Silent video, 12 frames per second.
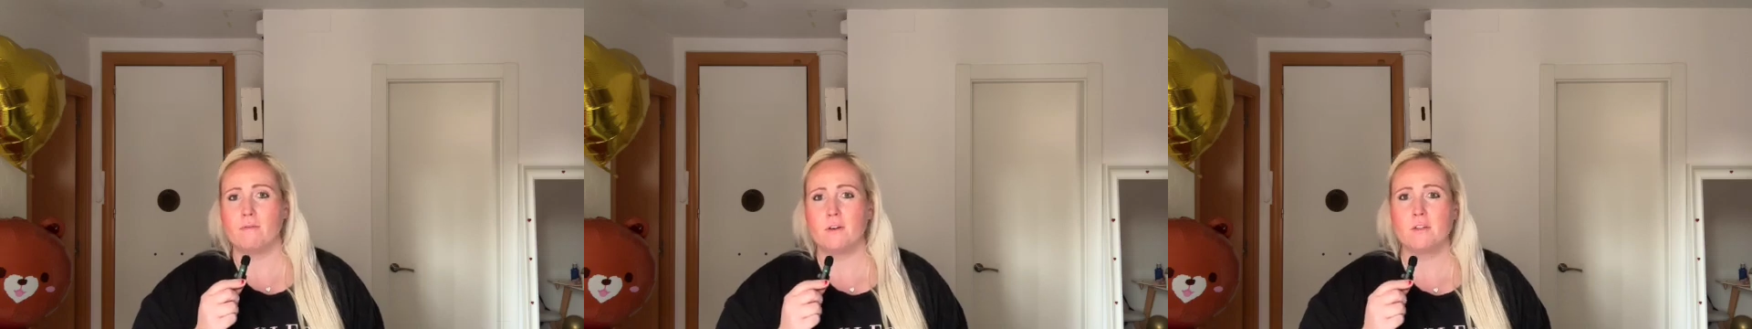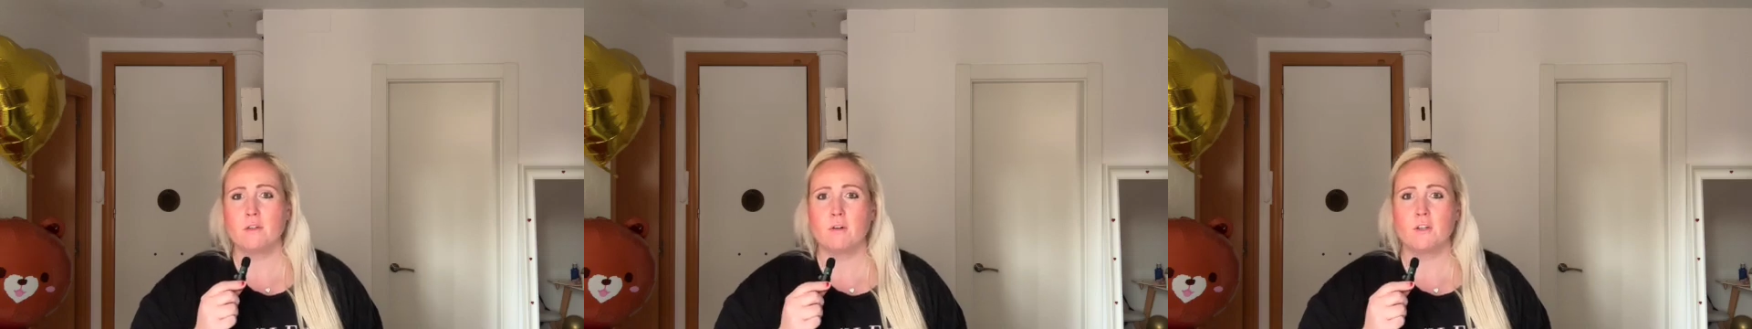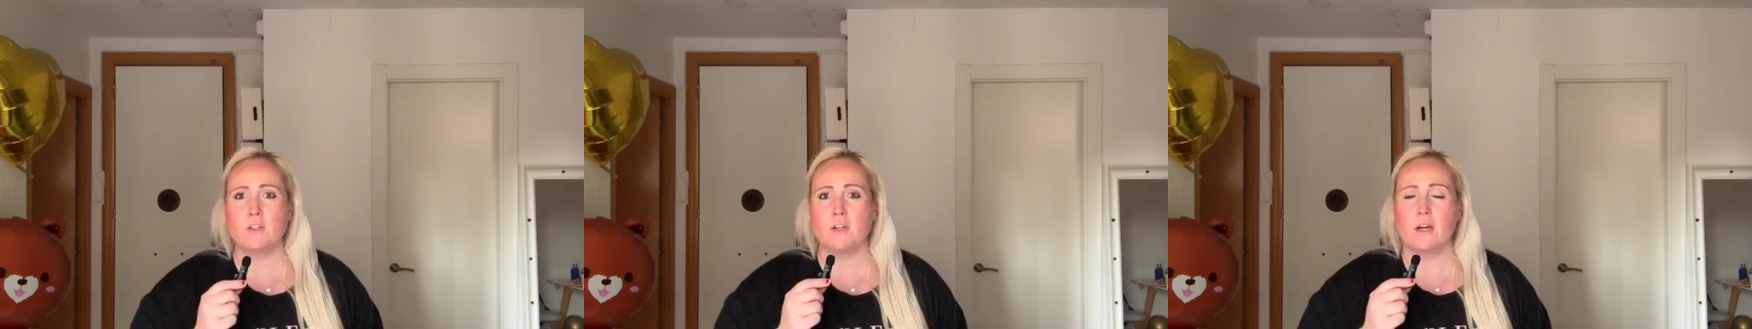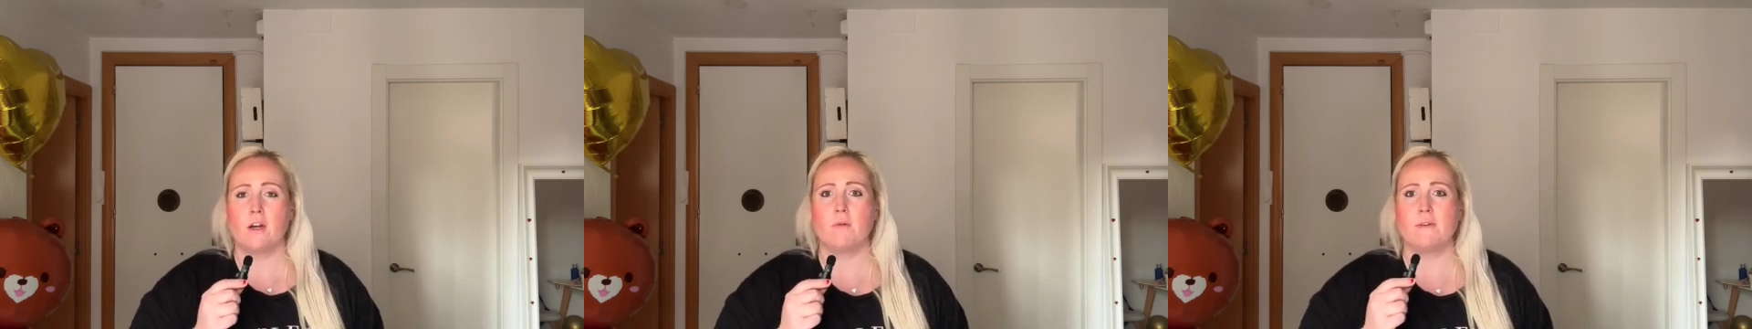first
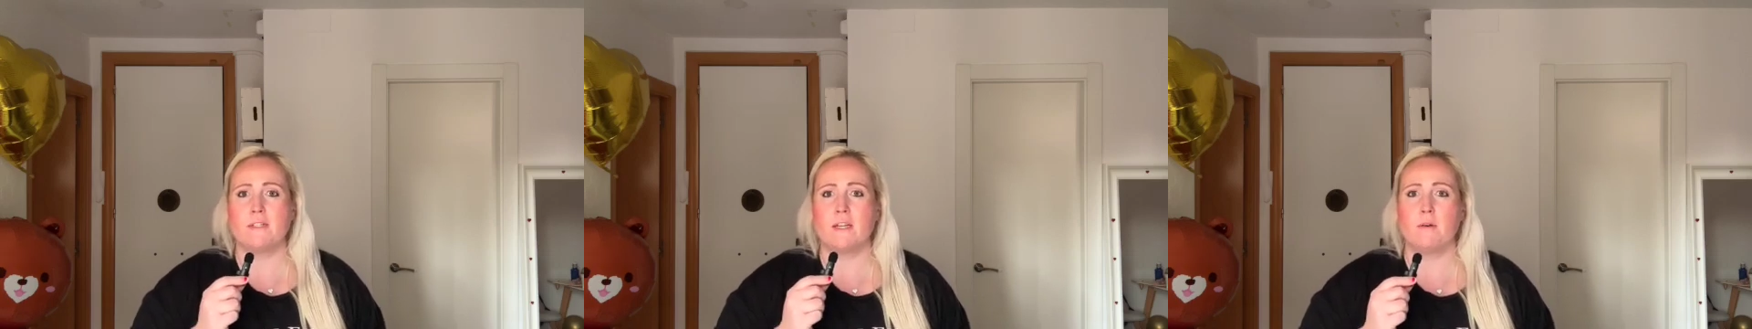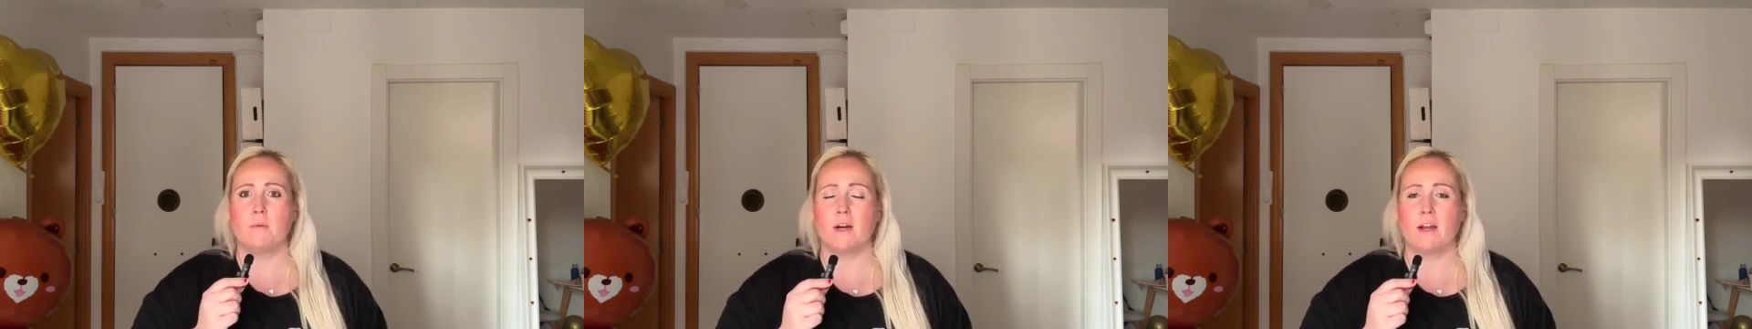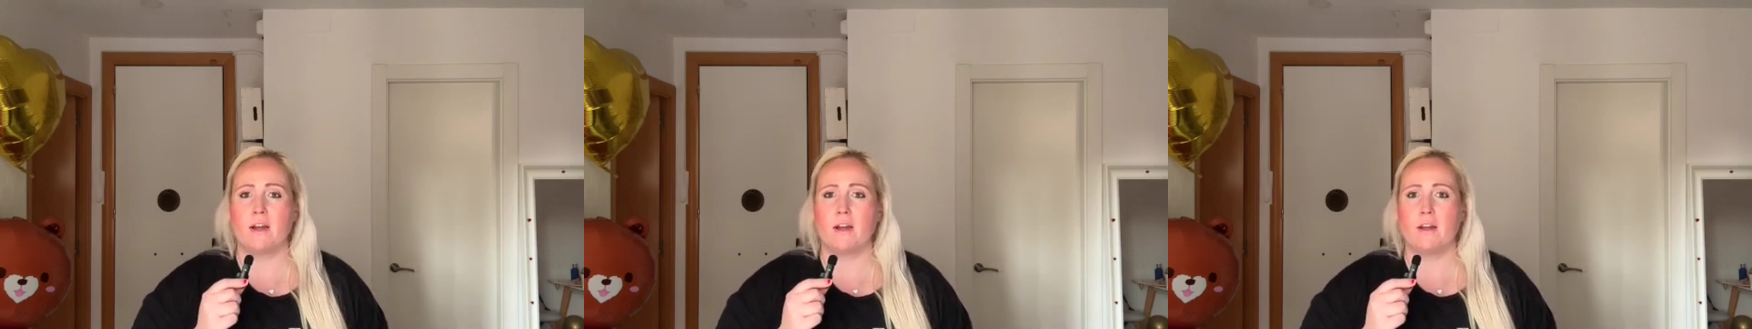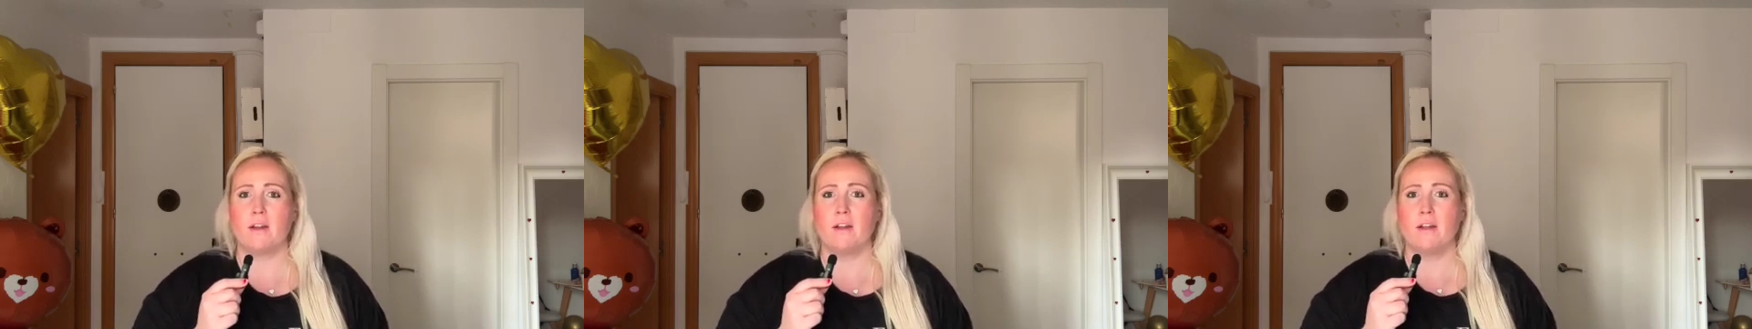question I always get when
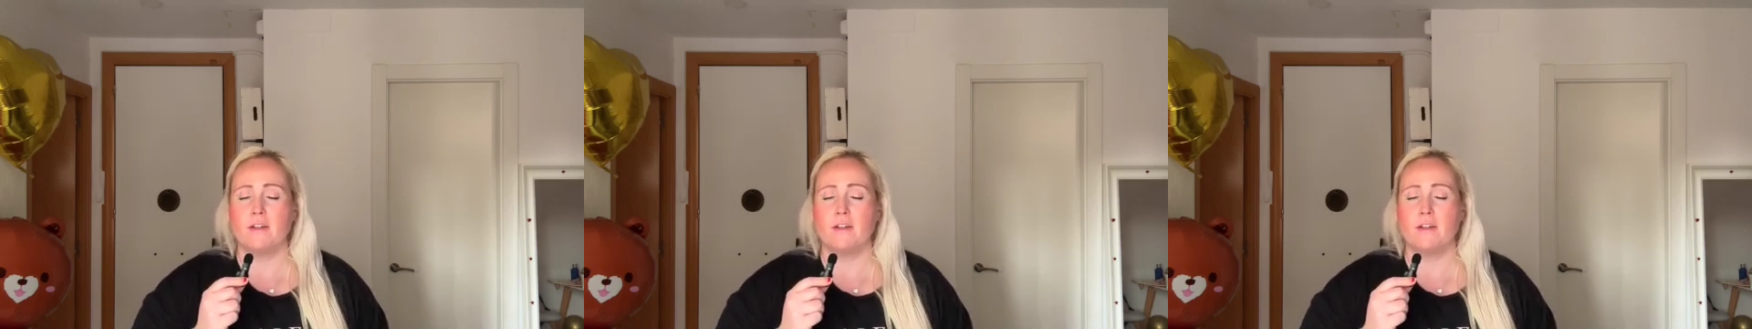I